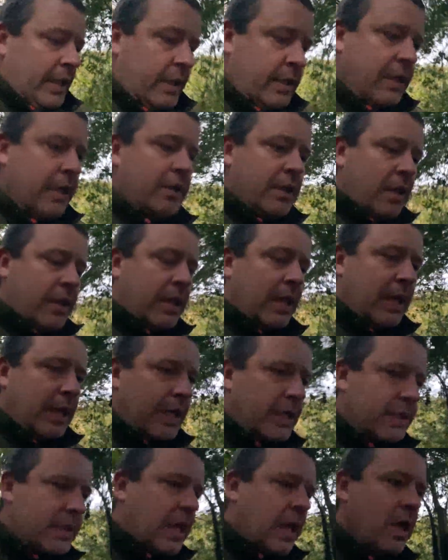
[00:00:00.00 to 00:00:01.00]
The other thing
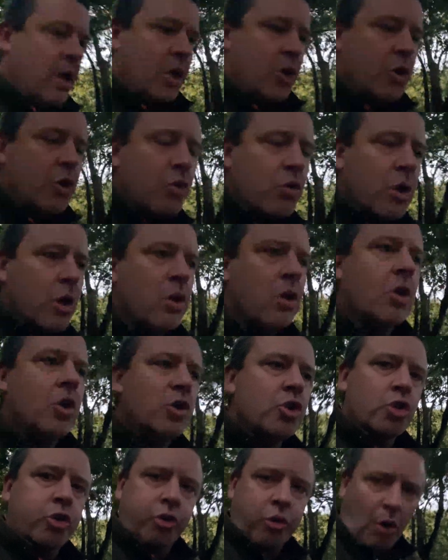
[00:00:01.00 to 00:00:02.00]
is you can
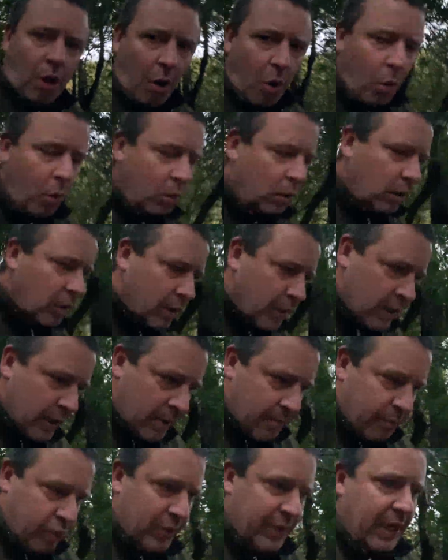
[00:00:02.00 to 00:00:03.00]
control
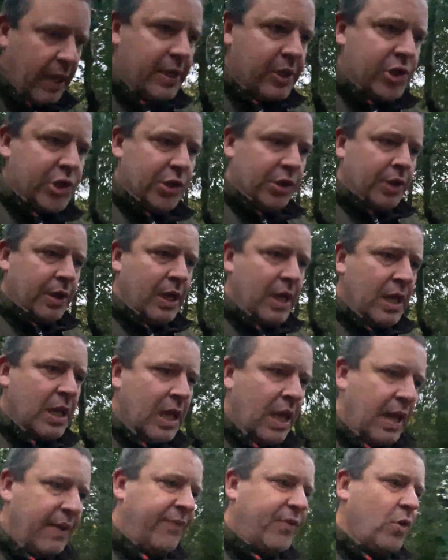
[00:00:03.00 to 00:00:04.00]
predation
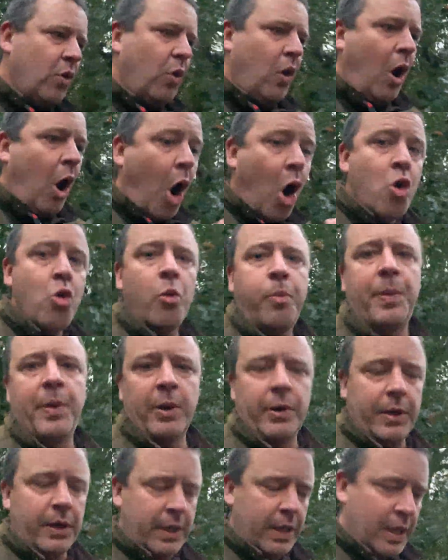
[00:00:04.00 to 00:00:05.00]
if you're
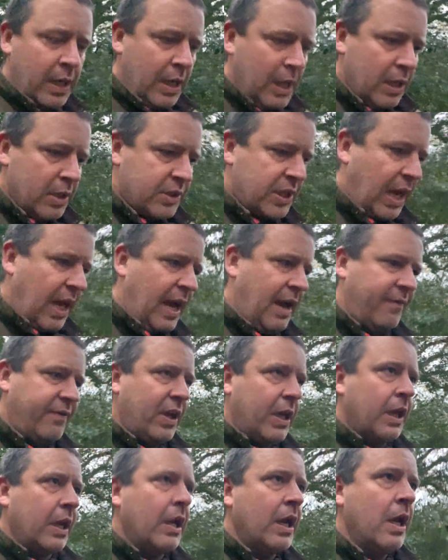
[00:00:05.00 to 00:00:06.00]
open to
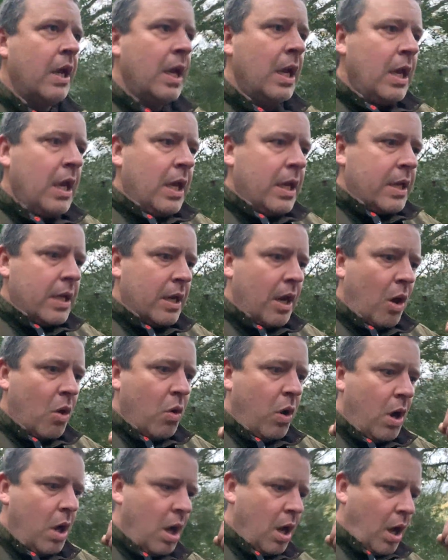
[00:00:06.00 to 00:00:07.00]
having, you
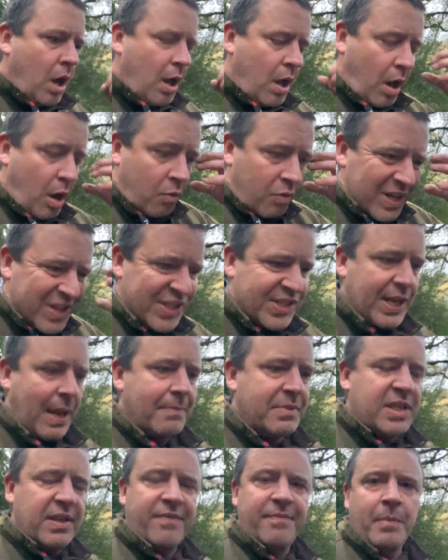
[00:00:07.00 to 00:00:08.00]
know, a
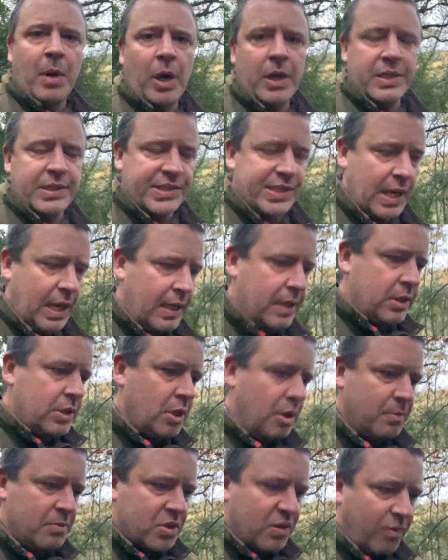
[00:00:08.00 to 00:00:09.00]
receptive mindset in
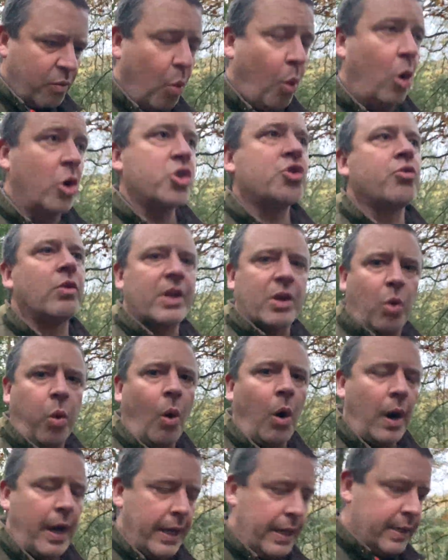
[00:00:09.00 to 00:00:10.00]
terms of what's
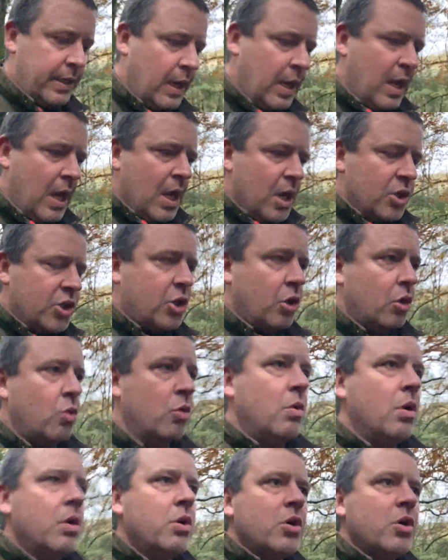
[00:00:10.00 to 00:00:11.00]
required to